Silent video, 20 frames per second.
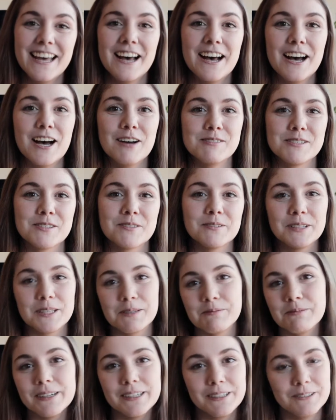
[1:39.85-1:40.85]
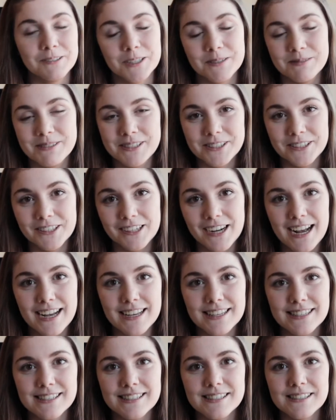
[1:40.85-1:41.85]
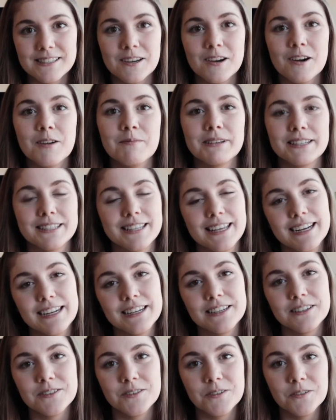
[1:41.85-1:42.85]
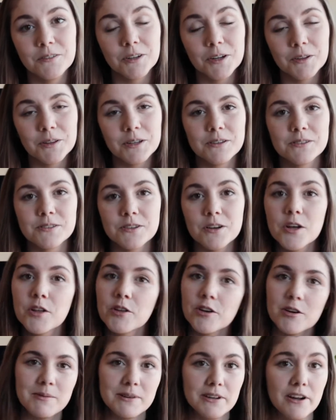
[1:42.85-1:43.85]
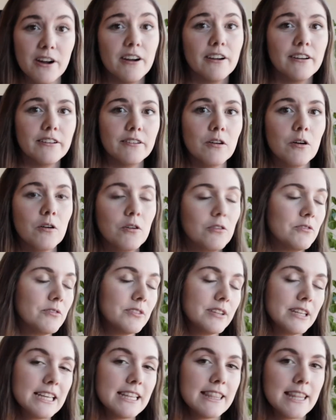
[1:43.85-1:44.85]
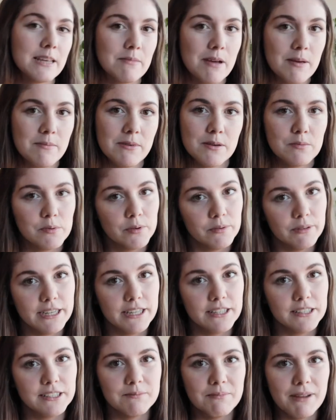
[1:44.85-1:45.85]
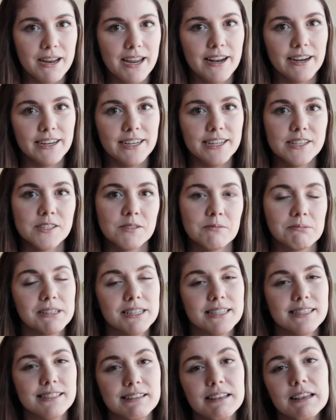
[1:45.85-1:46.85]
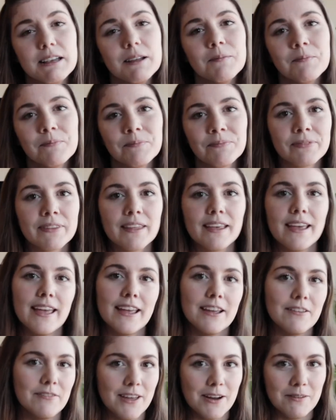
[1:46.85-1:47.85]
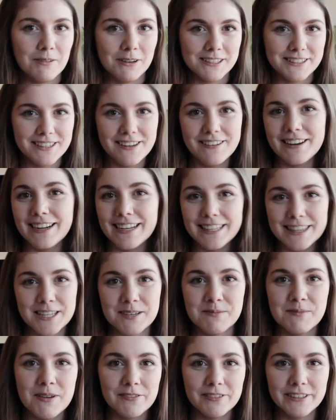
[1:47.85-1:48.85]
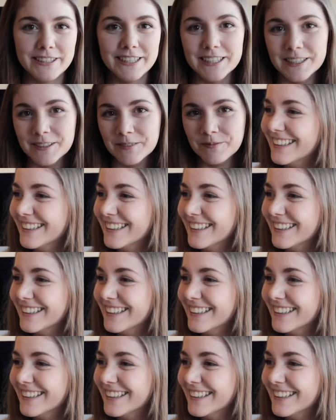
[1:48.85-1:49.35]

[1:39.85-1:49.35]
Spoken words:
It's a really pretty ornamental grass, so I'm excited to grow those all throughout my yard, and hopefully they might be a perennial in my area, so I'm going to see if that works out and I get them every year.